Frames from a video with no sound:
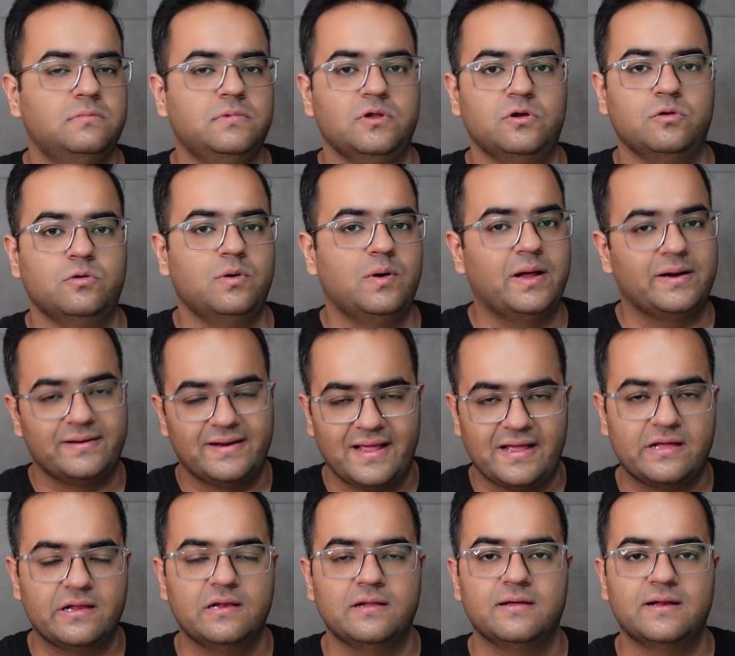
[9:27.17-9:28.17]
you know, a
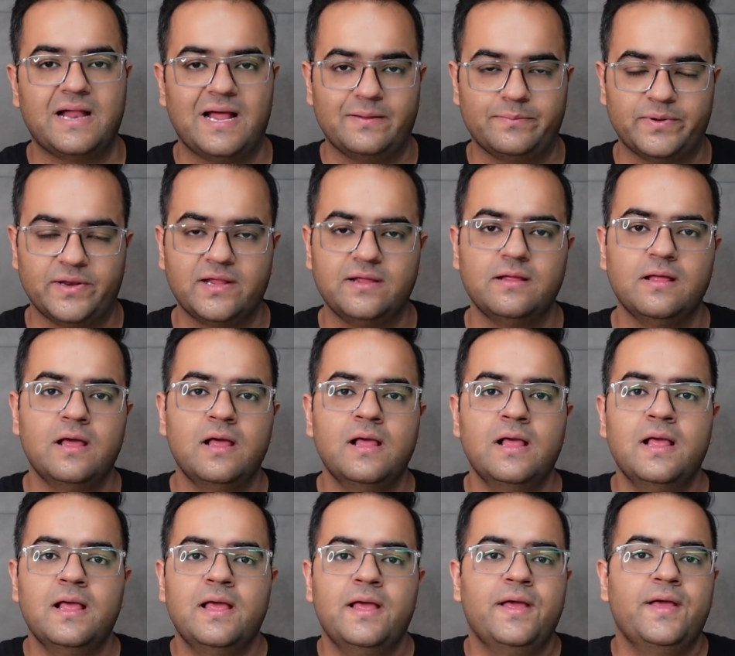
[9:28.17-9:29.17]
regular happening.
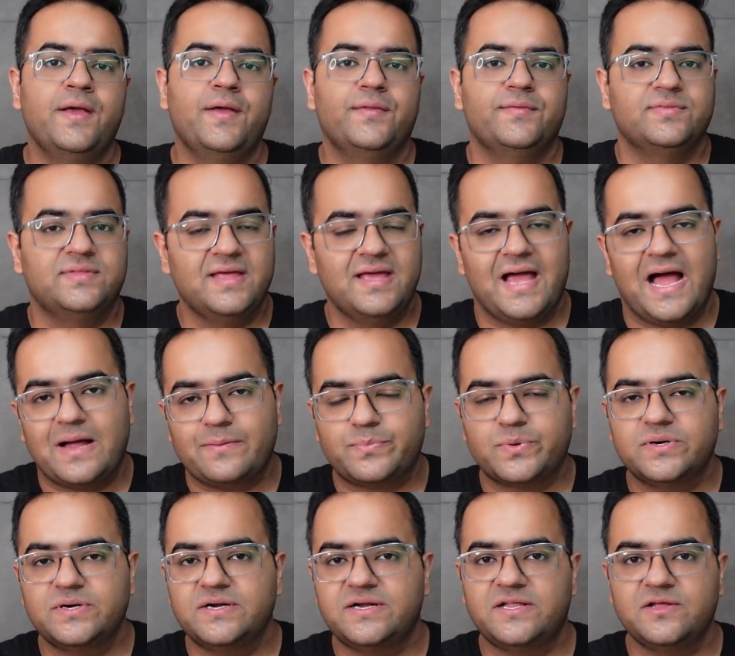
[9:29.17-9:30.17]
They
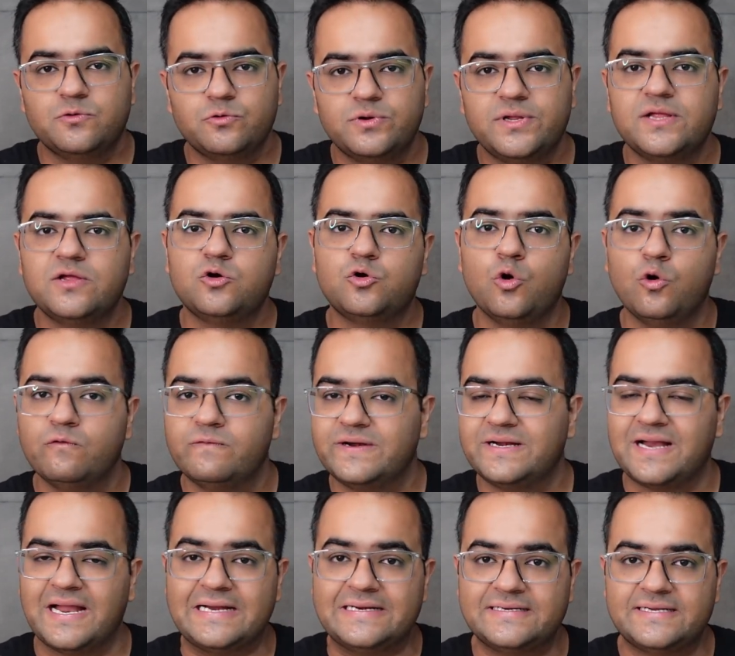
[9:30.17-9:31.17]
happened during
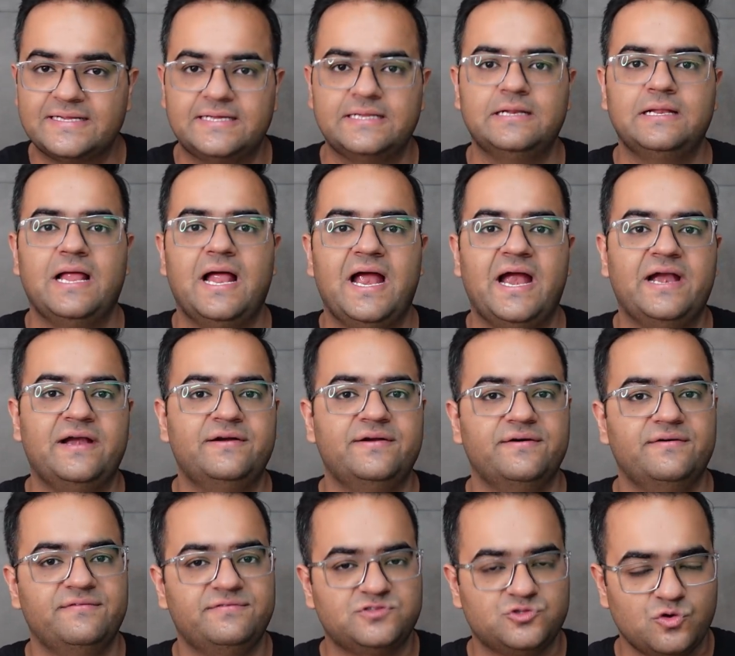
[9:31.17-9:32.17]
COVID nineteen, and
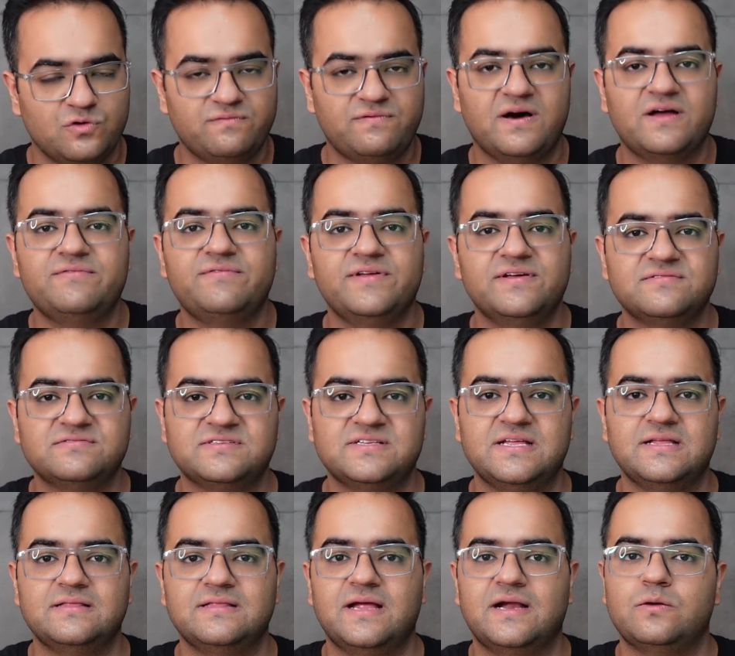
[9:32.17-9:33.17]
so far we have
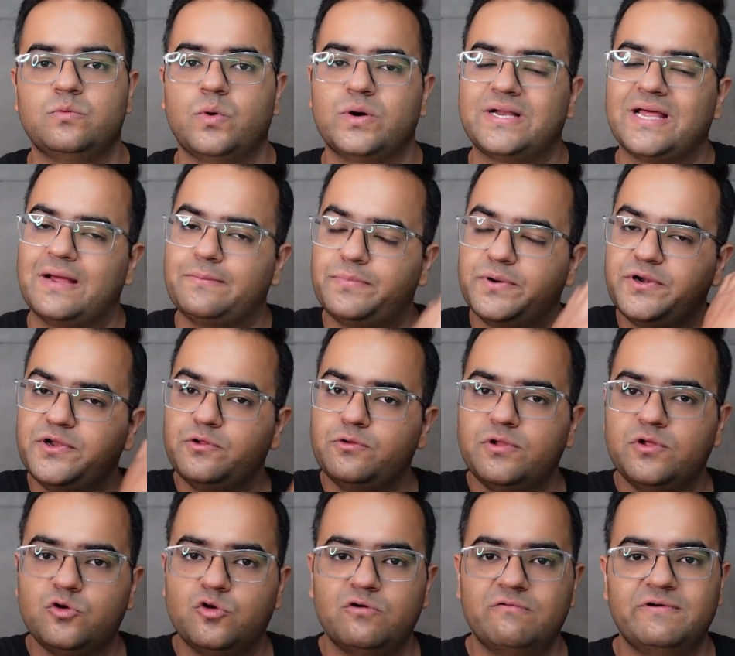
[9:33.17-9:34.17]
seen that what happened
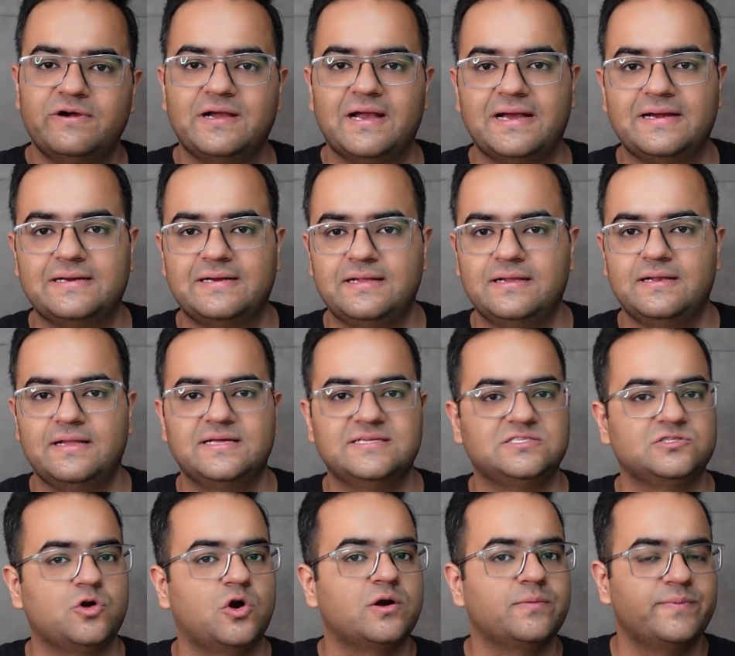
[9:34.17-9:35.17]
during COVID nineteen
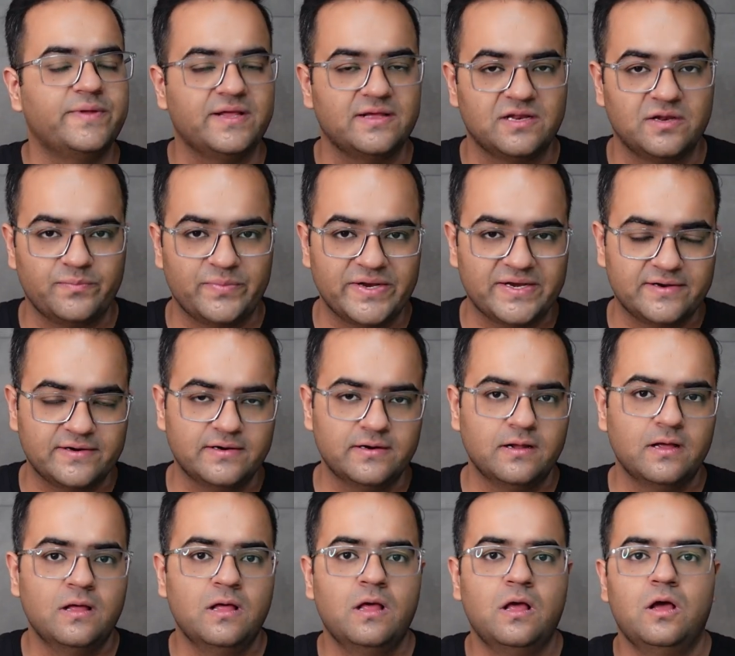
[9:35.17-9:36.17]
is not being repeated.
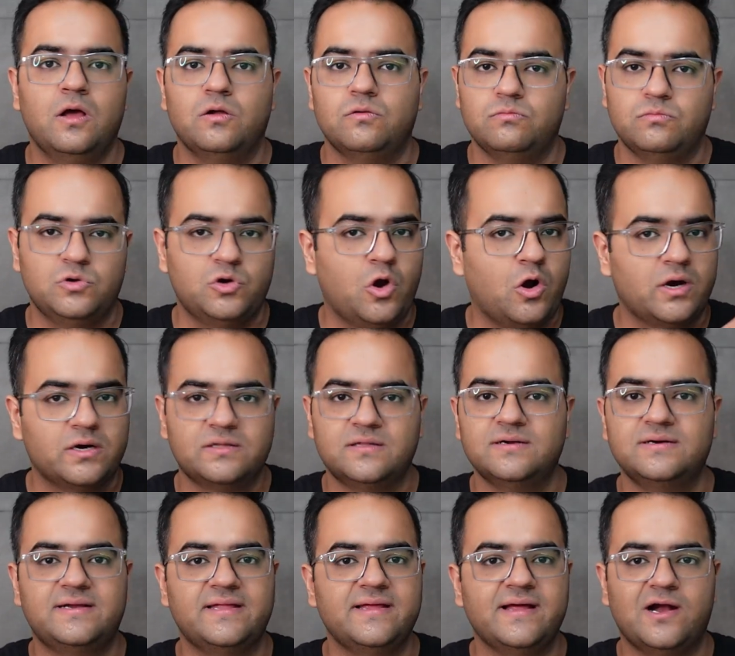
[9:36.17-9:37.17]
Not
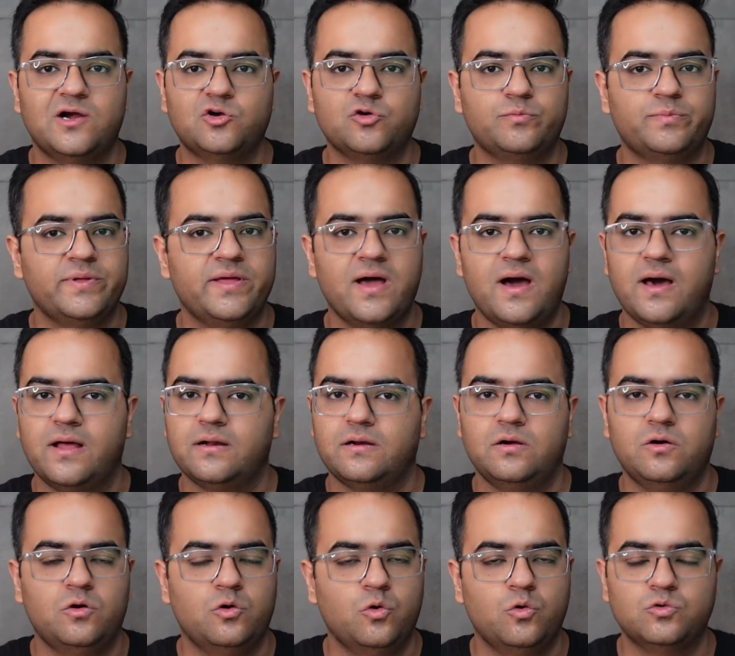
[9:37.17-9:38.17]
the T R to P R,
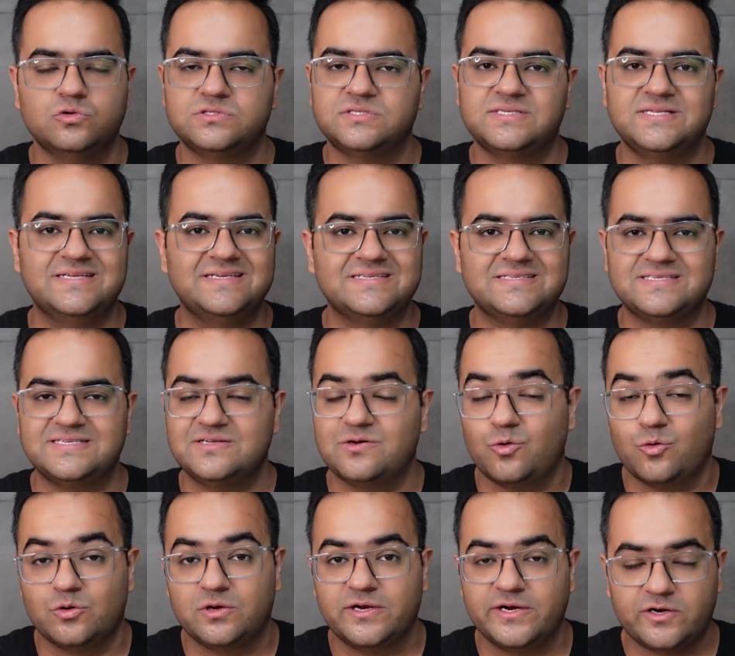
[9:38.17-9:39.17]
no C E C
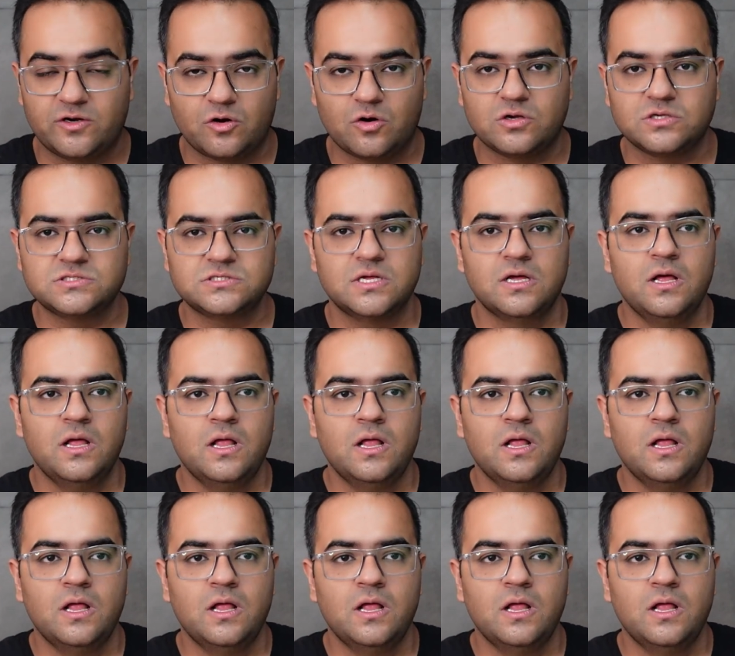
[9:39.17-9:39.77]
only draws.